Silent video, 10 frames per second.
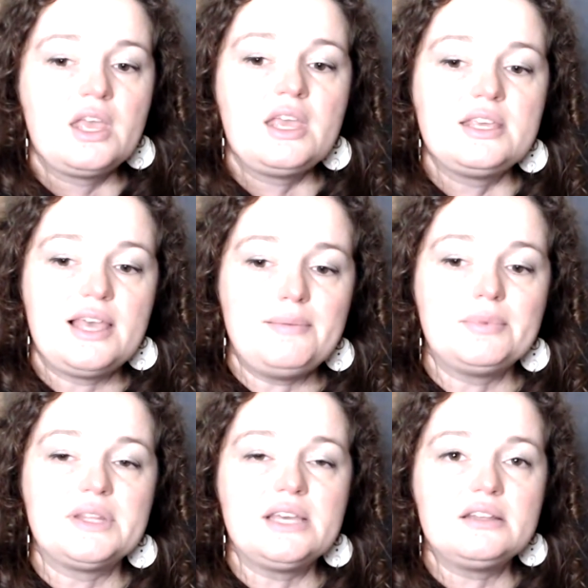Yep,
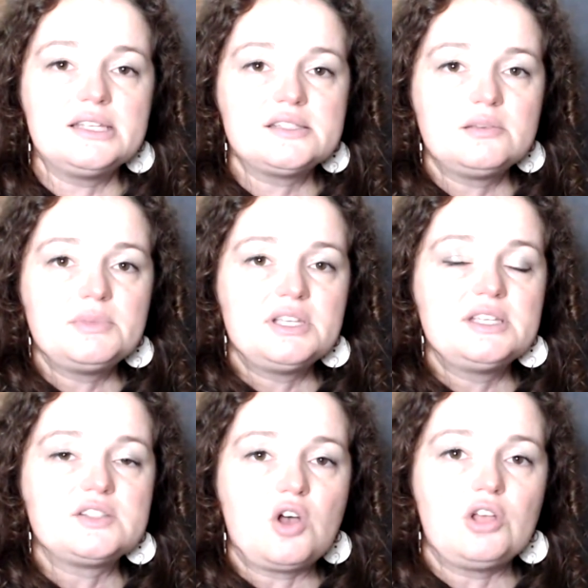legalism
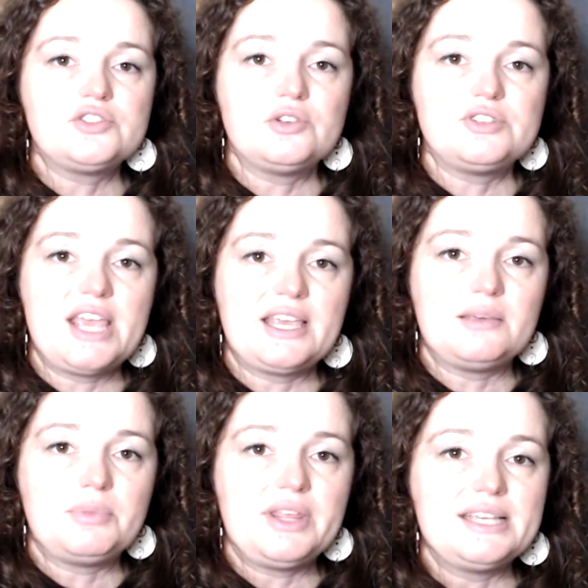is also
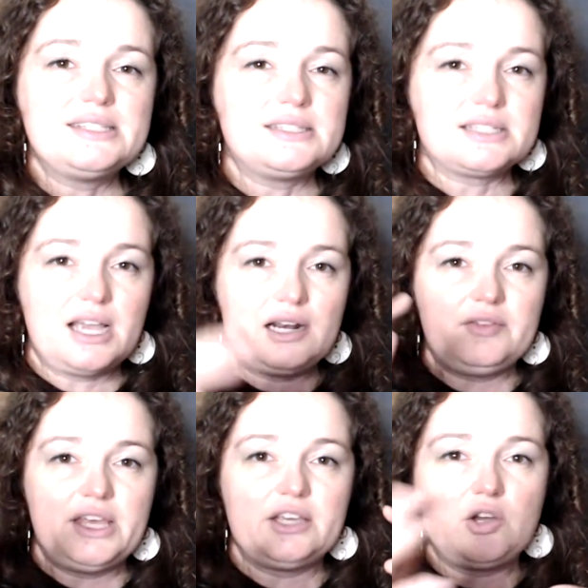taking place. It's kind of
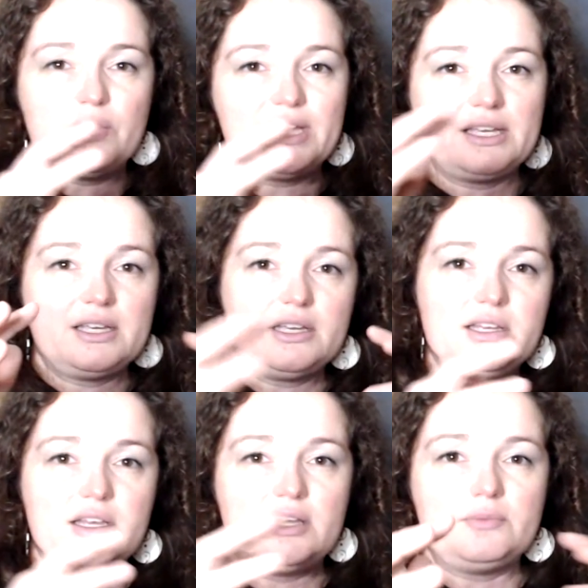like going
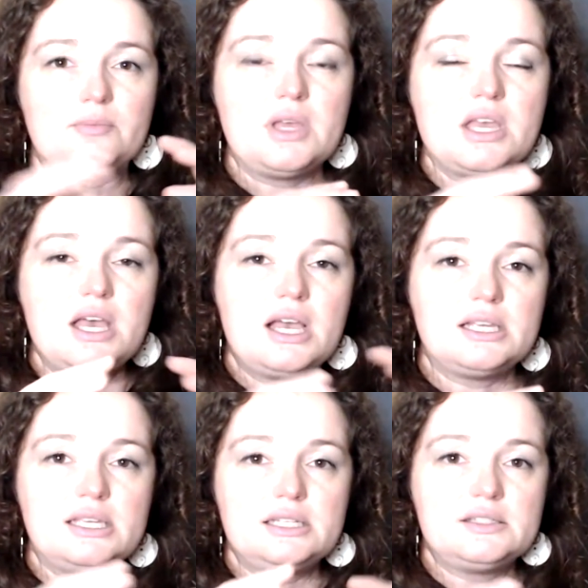
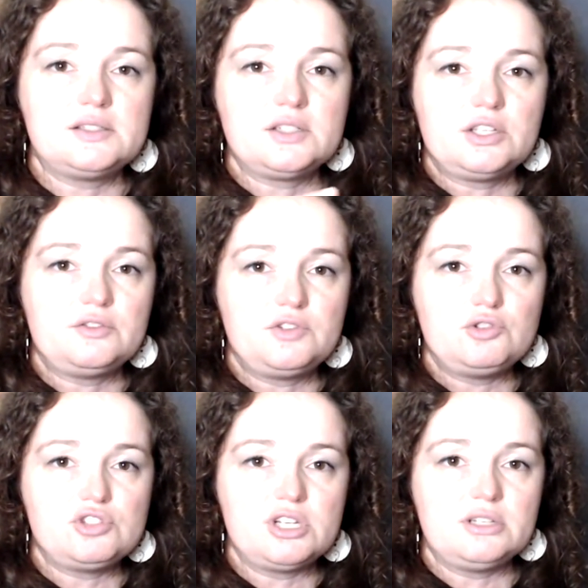against
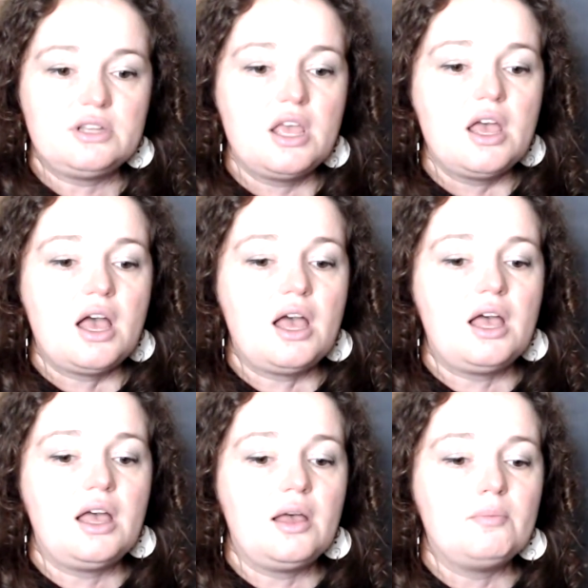Confucian.
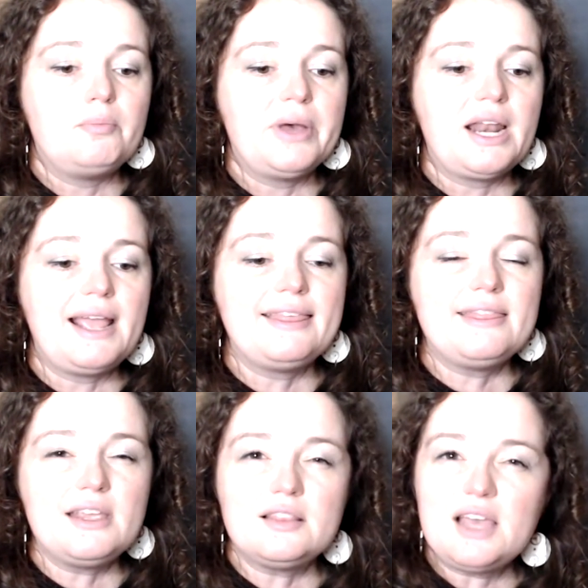But I
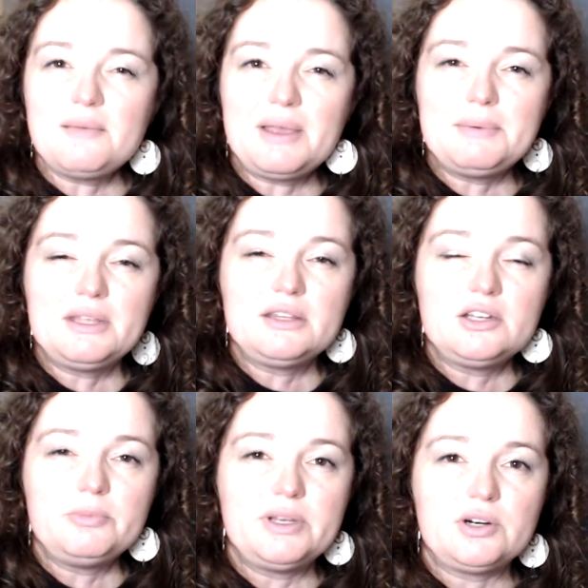think that might be a
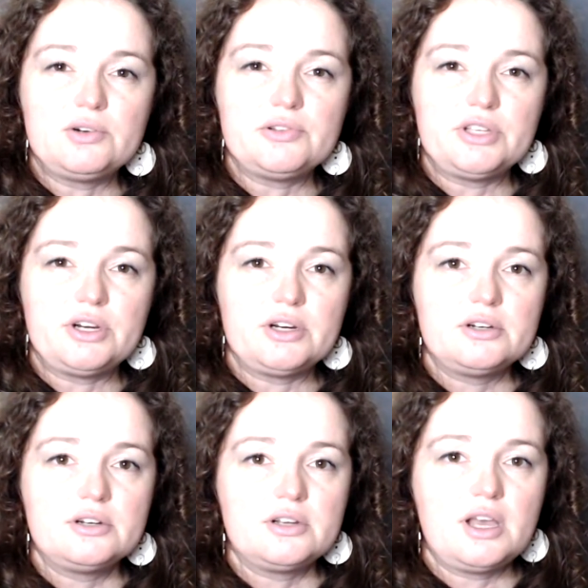little bit earlier.
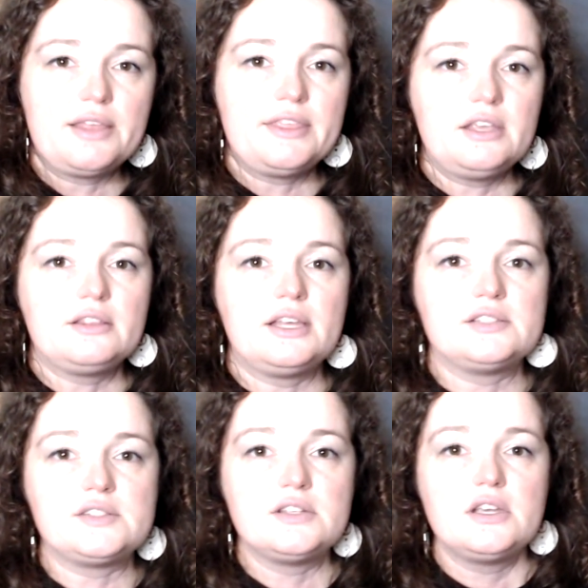I think
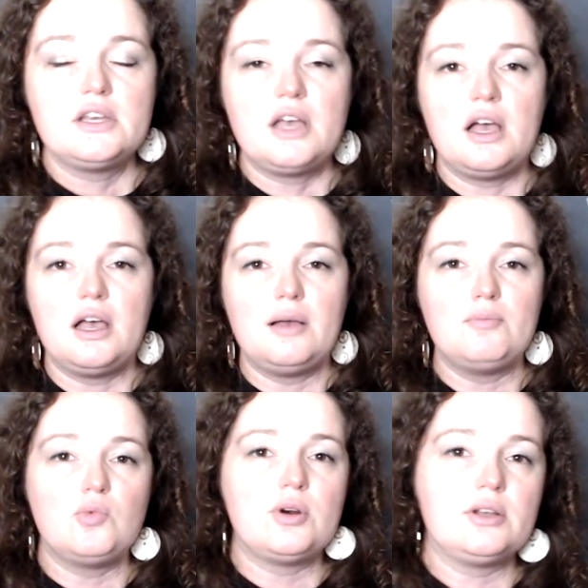that's
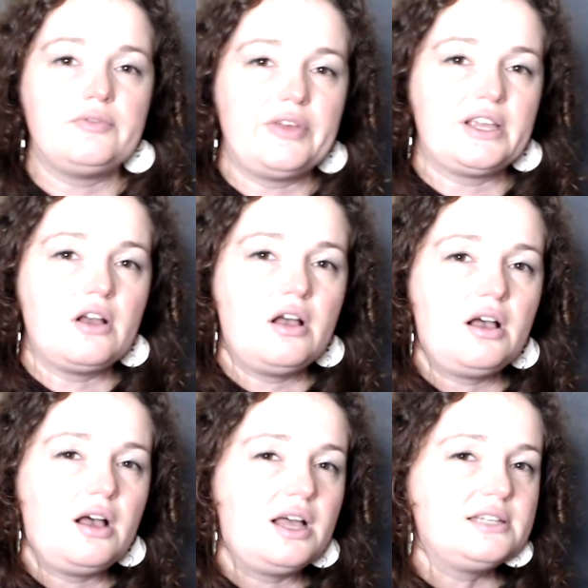more of like
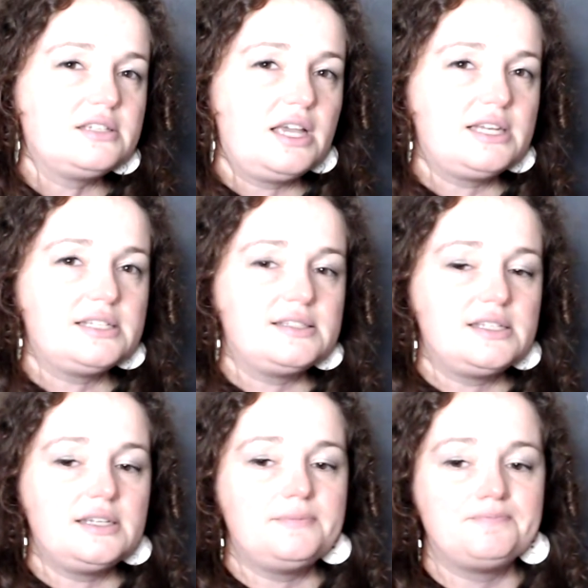Han
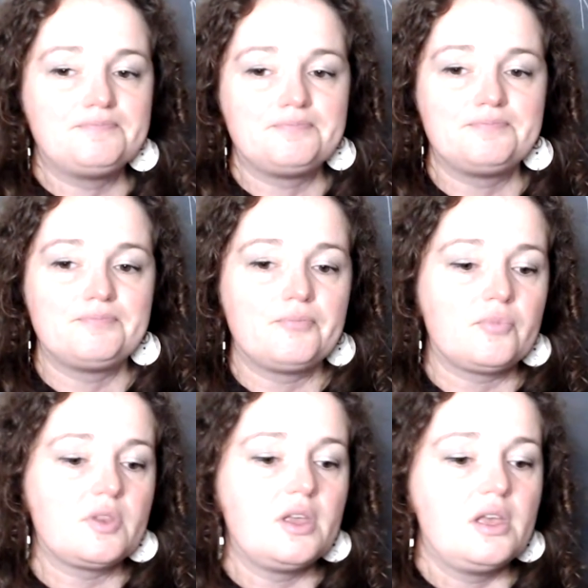Dynasty.
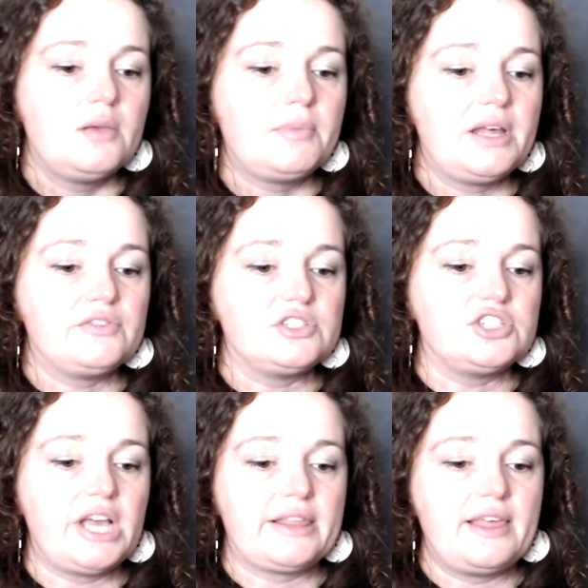I have to
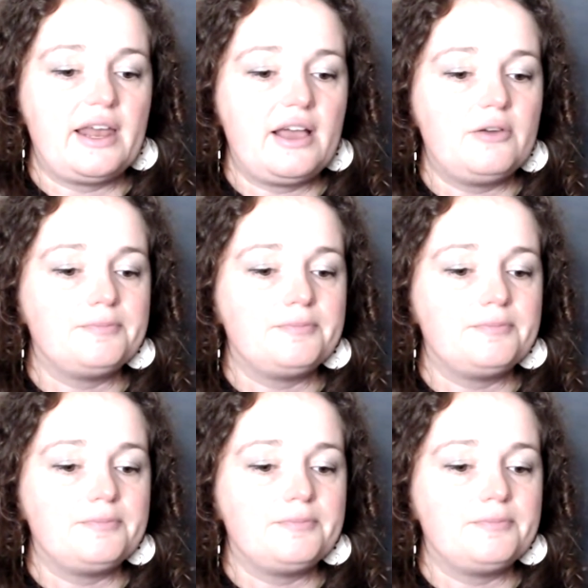check that out.